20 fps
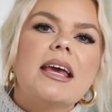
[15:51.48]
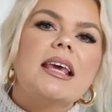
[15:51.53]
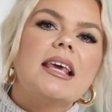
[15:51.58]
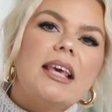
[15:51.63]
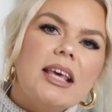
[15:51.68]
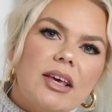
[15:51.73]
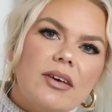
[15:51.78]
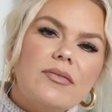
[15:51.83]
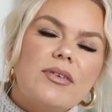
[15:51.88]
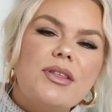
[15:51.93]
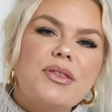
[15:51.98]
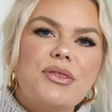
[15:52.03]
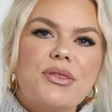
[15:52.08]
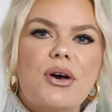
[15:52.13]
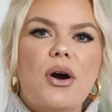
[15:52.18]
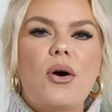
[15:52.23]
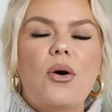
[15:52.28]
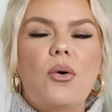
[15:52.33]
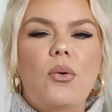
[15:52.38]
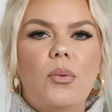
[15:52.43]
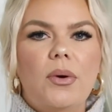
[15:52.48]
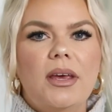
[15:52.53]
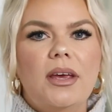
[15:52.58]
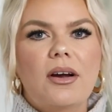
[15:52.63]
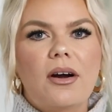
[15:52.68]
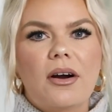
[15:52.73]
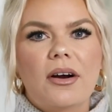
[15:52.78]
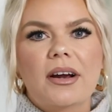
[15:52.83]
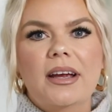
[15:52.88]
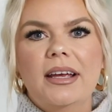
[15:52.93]
even though we
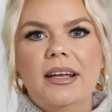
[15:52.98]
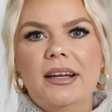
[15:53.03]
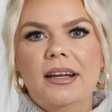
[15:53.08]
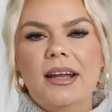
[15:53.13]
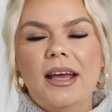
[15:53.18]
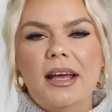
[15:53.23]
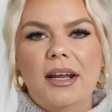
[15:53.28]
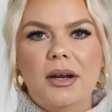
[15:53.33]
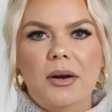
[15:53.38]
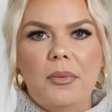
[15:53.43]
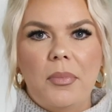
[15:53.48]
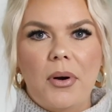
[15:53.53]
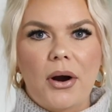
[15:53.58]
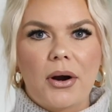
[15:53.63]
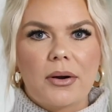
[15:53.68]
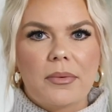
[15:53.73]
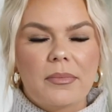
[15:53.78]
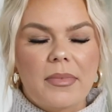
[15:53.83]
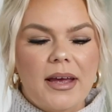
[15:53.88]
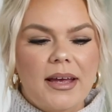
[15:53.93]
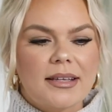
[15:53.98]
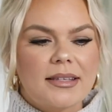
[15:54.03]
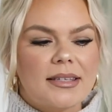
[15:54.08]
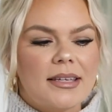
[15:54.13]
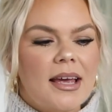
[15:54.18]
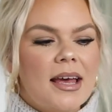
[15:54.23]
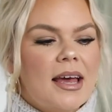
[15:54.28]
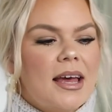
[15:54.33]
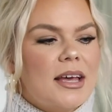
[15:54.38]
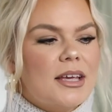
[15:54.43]
are in an apartment.
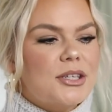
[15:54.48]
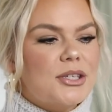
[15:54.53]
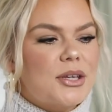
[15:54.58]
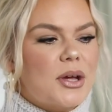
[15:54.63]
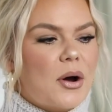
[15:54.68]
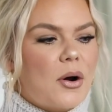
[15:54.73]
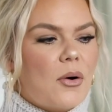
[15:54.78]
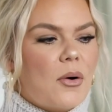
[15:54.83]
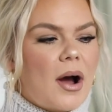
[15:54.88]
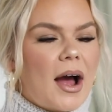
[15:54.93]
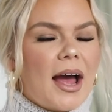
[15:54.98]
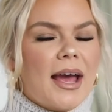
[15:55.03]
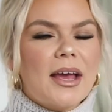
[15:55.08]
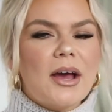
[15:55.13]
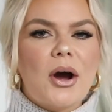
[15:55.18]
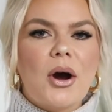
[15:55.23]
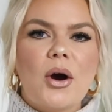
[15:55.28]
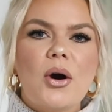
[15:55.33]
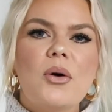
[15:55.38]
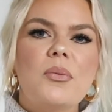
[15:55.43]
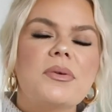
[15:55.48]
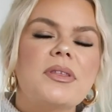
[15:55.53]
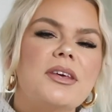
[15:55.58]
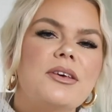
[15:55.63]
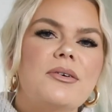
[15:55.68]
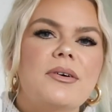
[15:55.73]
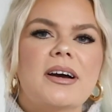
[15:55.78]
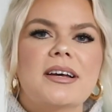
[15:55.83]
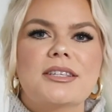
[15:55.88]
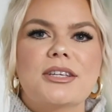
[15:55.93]
So I hope that
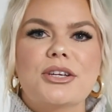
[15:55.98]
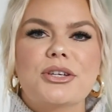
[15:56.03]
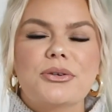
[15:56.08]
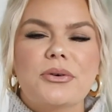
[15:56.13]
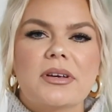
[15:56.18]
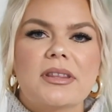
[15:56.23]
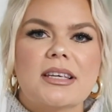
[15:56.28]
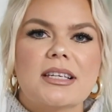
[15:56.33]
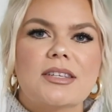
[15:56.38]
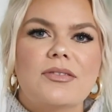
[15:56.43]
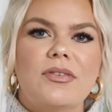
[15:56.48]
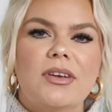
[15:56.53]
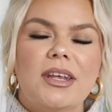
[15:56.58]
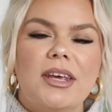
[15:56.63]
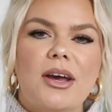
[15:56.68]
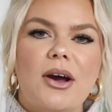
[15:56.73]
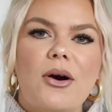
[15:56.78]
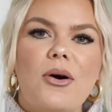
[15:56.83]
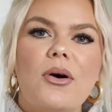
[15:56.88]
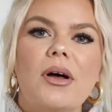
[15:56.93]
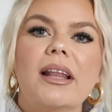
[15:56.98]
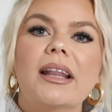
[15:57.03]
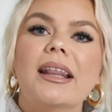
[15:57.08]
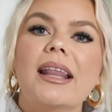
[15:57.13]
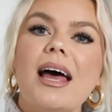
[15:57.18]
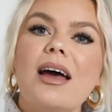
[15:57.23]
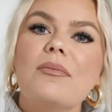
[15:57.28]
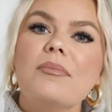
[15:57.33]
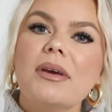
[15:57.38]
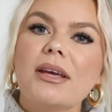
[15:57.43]
you guys enjoyed this video.
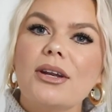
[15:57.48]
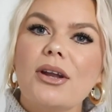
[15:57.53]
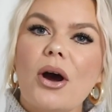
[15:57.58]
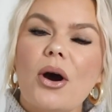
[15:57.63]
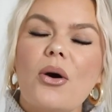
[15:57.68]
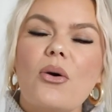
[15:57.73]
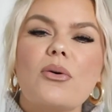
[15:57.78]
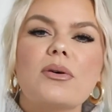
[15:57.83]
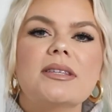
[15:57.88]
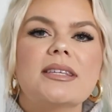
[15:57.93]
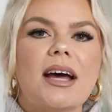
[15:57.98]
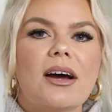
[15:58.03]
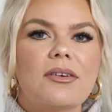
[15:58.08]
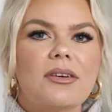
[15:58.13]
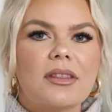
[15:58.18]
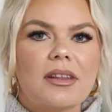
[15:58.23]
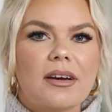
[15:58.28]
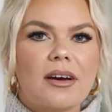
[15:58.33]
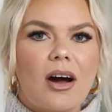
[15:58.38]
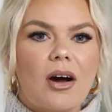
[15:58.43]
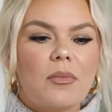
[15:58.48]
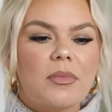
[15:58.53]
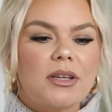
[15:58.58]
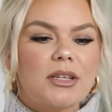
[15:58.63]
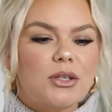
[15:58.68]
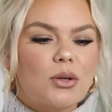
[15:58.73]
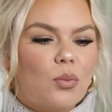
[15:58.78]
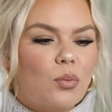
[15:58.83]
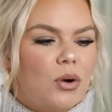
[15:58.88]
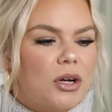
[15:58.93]
Let me know down in the
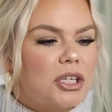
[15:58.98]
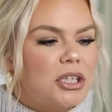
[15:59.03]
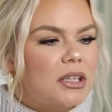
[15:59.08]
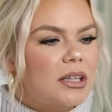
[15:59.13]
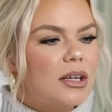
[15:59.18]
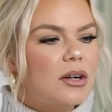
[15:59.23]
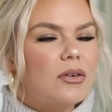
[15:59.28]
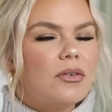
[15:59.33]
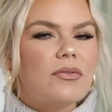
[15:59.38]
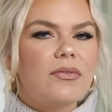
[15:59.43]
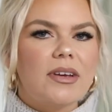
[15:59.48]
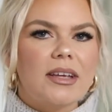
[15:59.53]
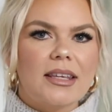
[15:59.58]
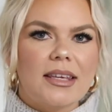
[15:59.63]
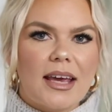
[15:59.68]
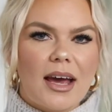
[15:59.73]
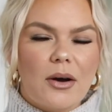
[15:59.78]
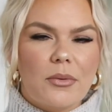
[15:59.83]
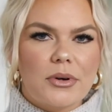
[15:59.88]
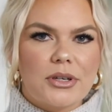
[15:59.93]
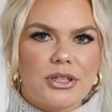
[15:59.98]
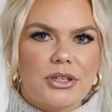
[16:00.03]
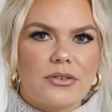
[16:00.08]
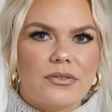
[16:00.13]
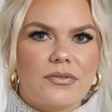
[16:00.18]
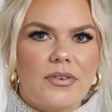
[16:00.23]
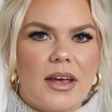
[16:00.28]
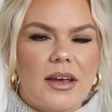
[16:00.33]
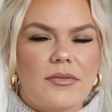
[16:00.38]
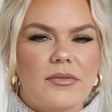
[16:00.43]
comments which little vignette was your
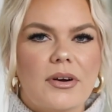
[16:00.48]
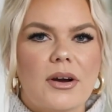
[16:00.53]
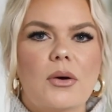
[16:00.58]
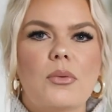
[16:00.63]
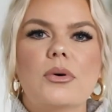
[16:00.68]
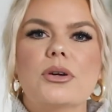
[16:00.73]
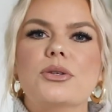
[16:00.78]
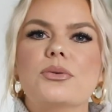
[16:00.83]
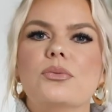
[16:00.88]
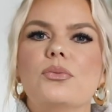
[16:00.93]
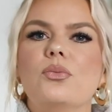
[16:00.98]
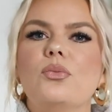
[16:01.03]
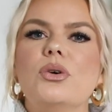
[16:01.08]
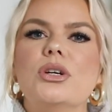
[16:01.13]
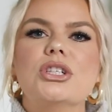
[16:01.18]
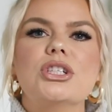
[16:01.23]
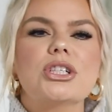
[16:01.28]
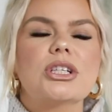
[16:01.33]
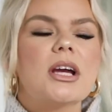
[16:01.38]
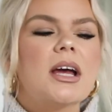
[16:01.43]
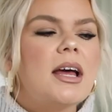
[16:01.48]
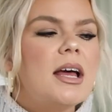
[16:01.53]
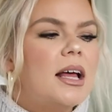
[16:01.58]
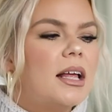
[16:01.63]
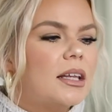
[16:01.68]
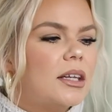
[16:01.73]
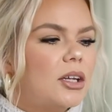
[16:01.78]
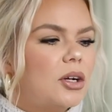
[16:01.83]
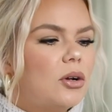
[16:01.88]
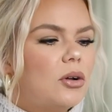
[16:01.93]
favorite, which
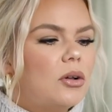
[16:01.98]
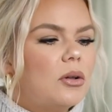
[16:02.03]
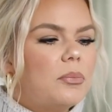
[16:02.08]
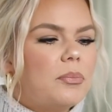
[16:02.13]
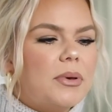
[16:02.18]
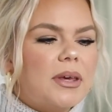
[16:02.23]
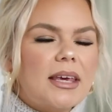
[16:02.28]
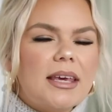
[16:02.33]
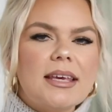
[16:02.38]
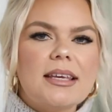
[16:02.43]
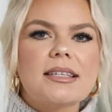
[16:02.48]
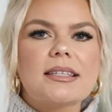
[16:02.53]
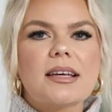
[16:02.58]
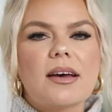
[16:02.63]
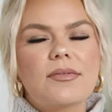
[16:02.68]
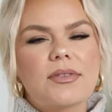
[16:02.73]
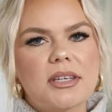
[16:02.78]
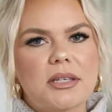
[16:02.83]
little piece of